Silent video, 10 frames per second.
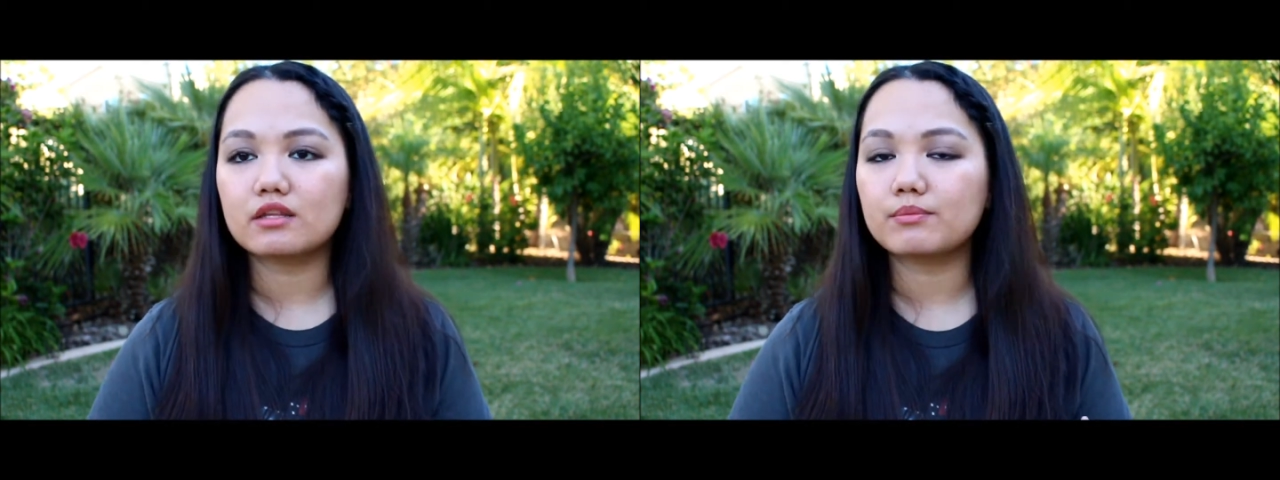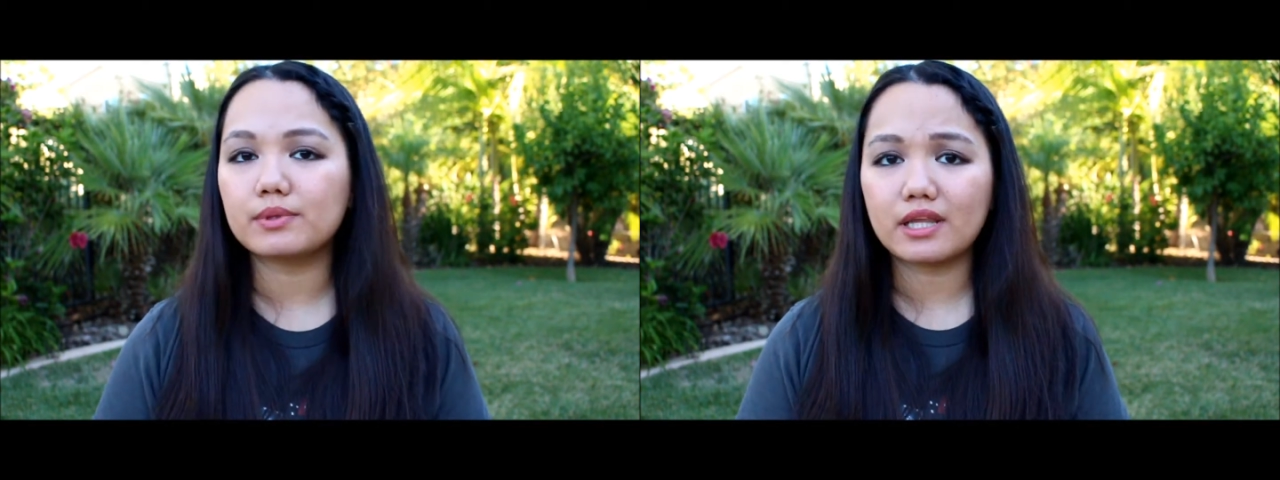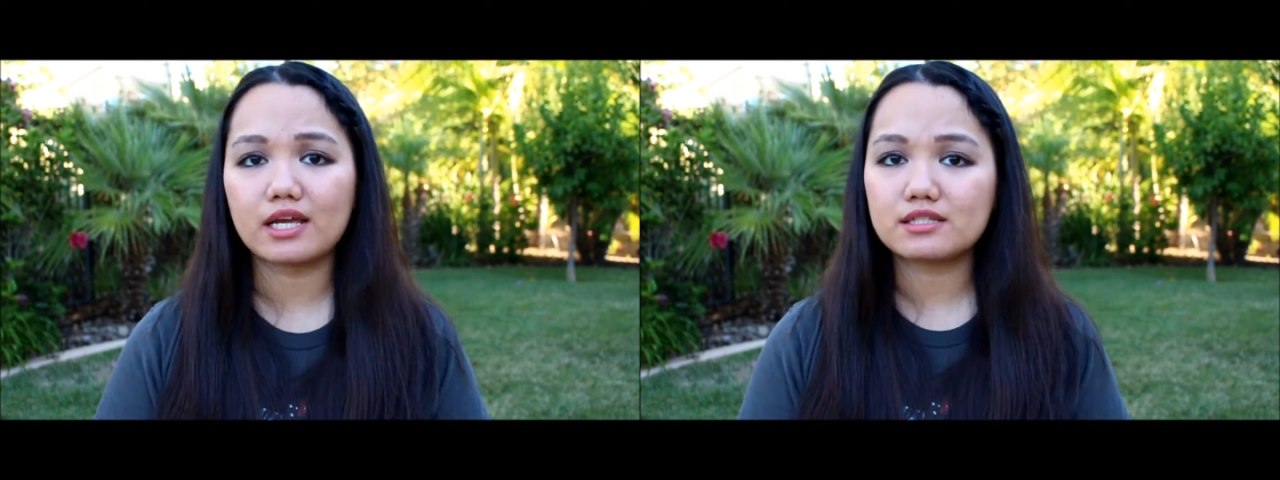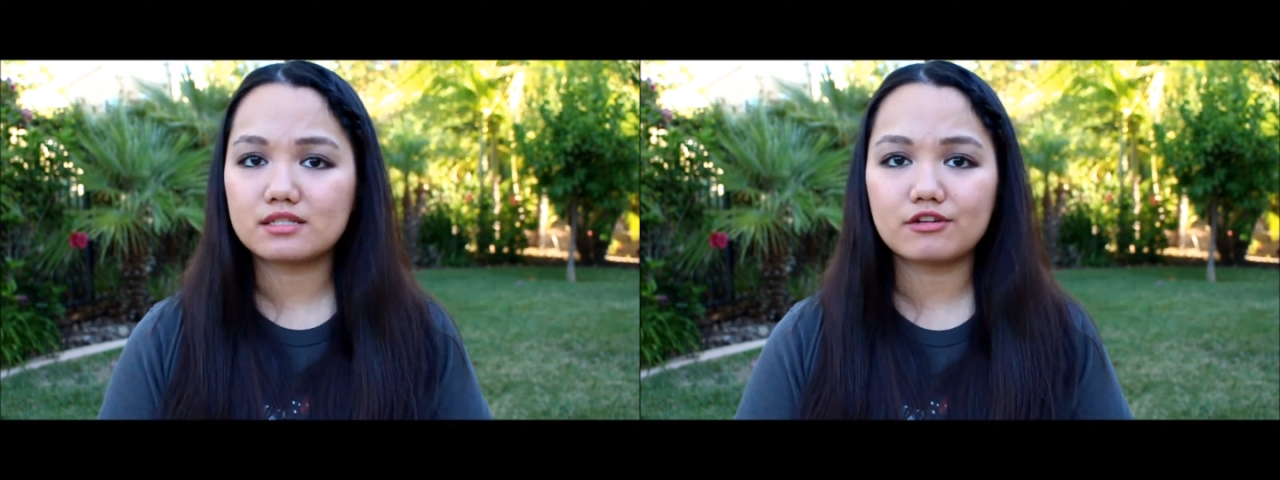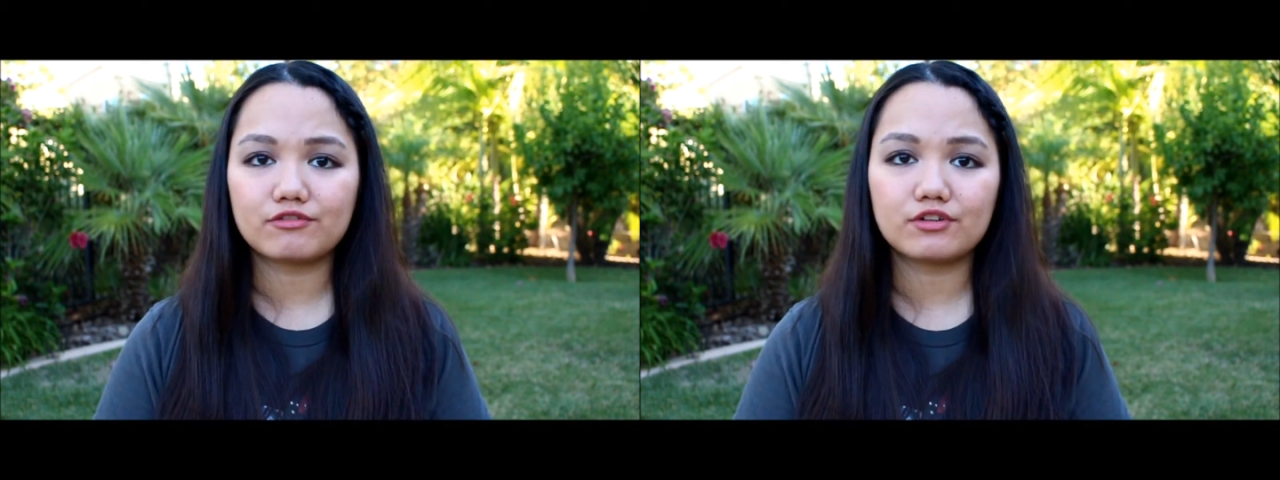The
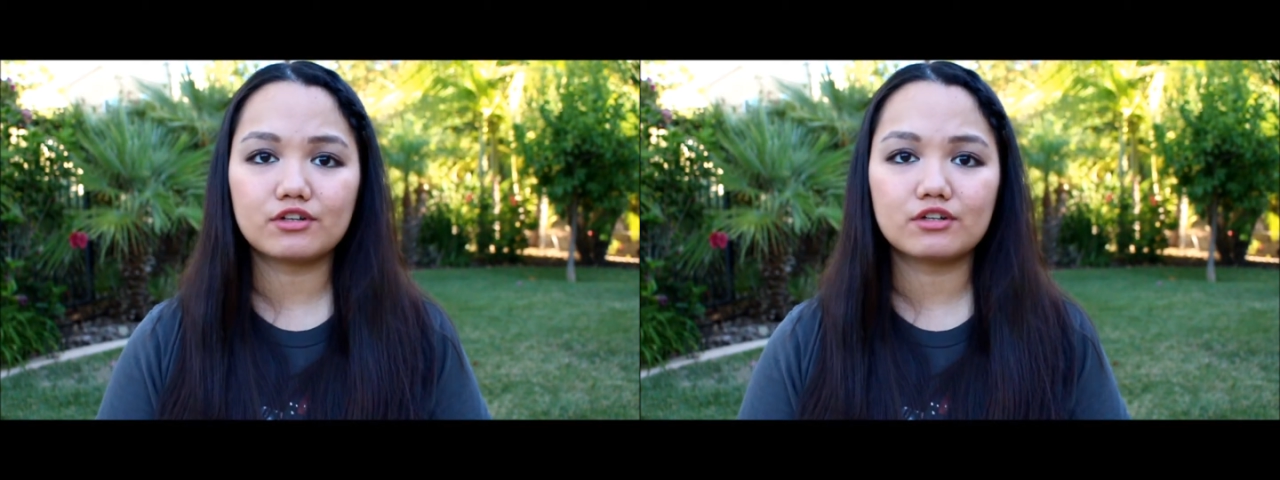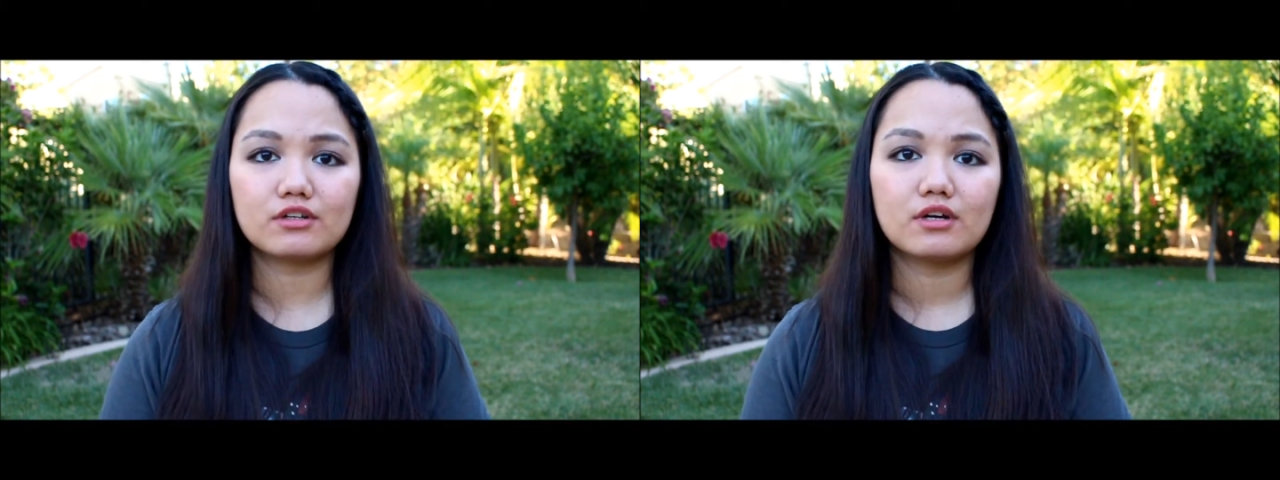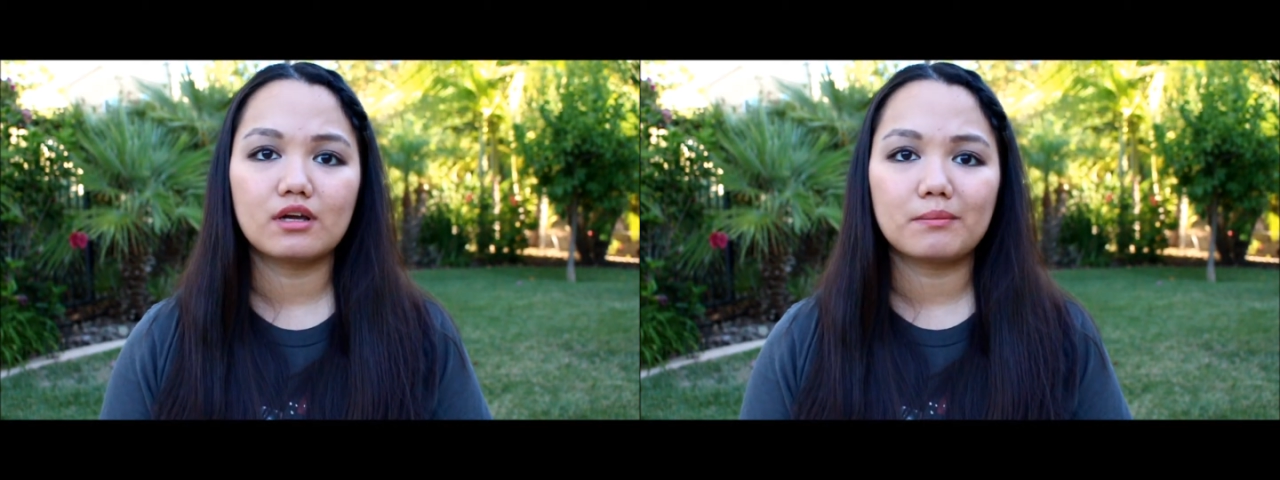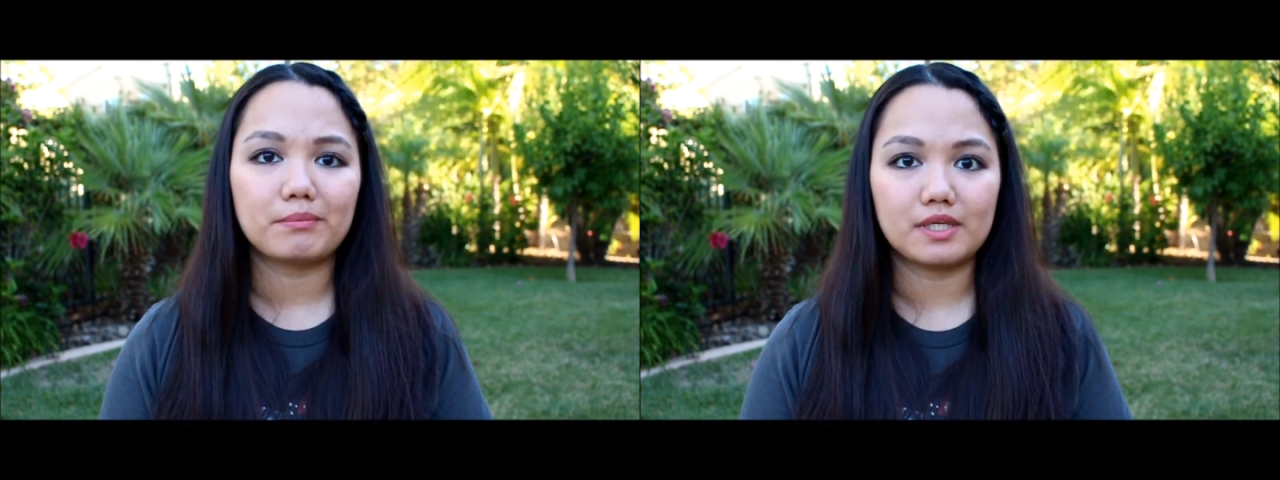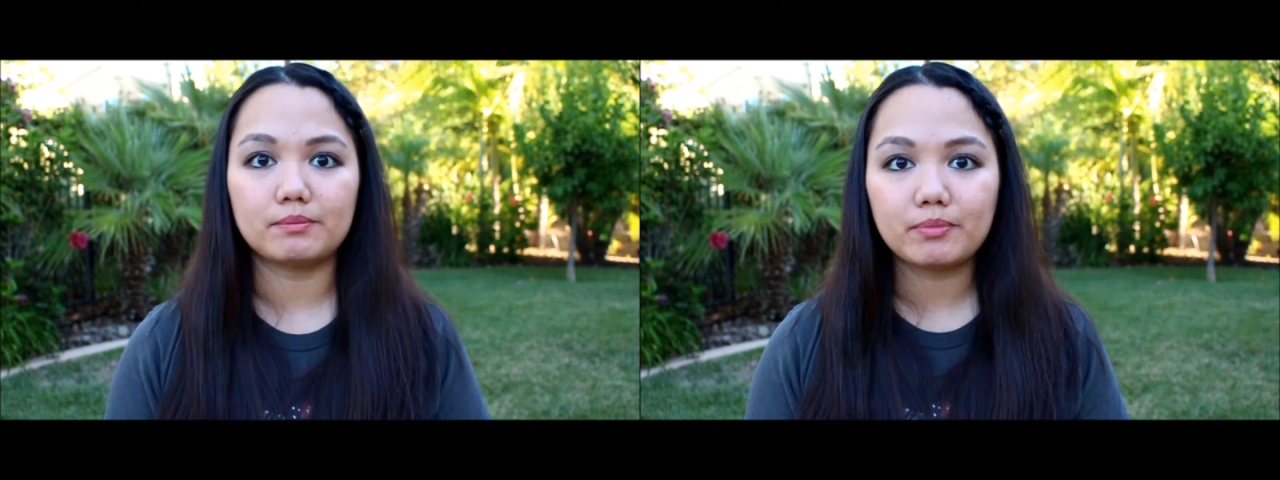plants suffer,
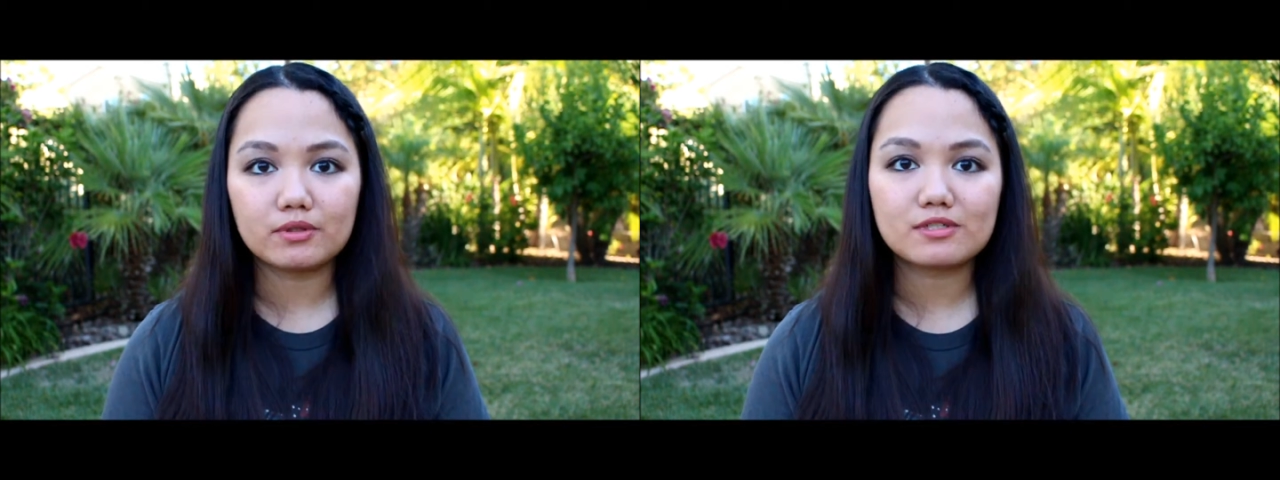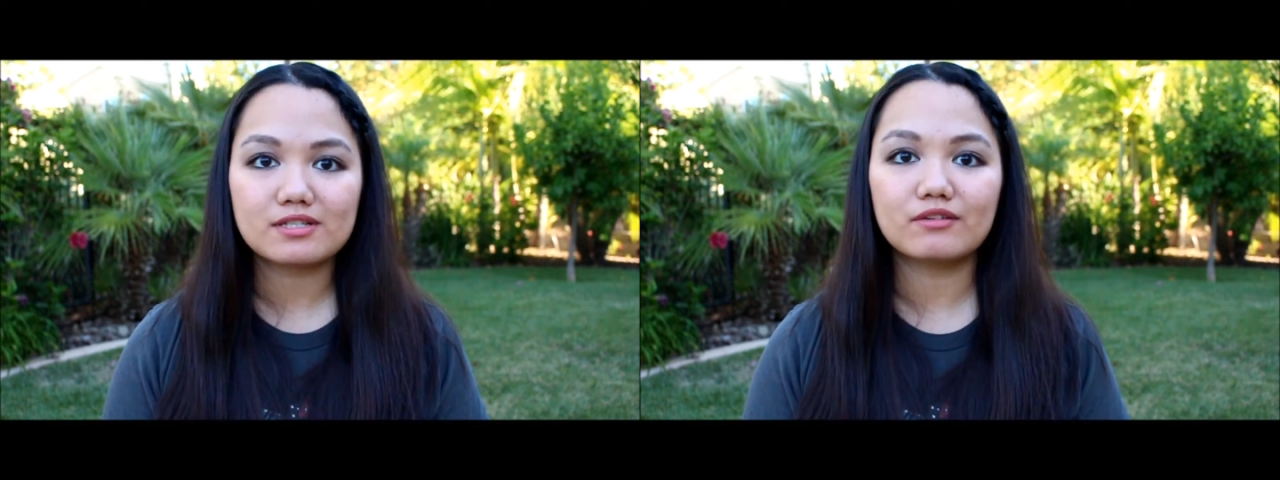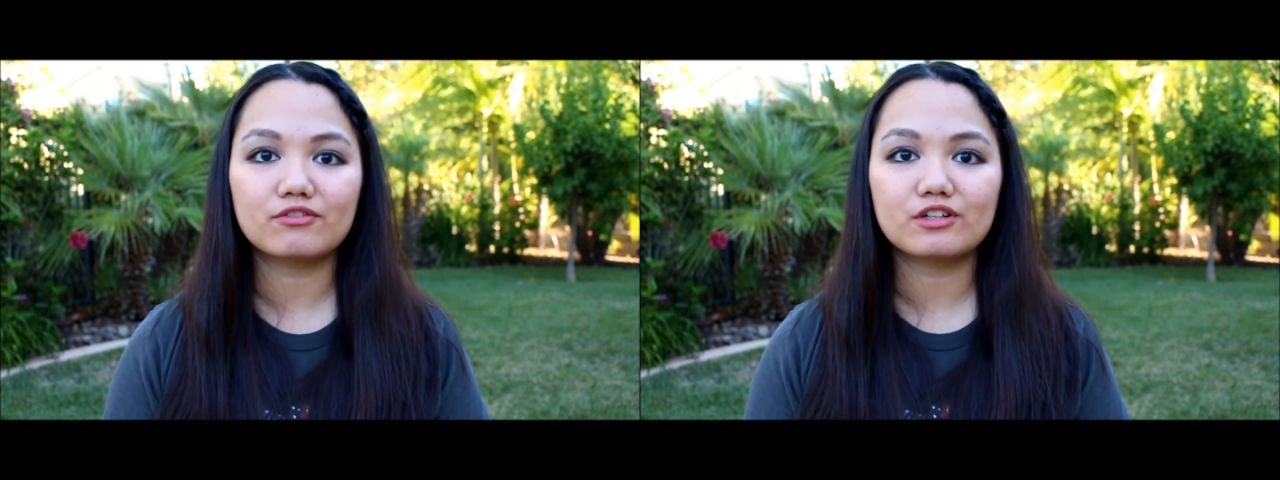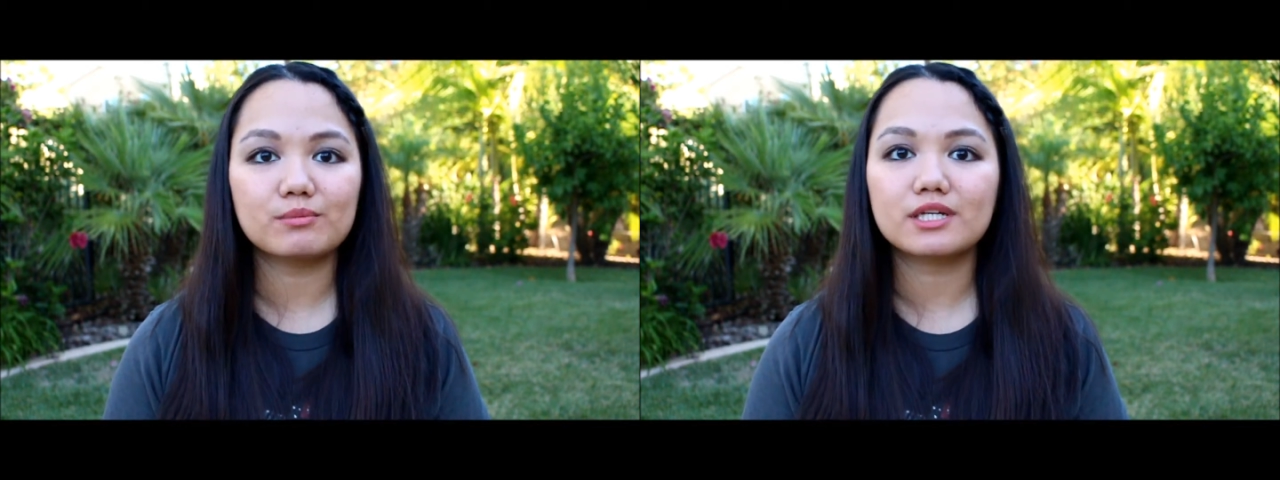people suffer,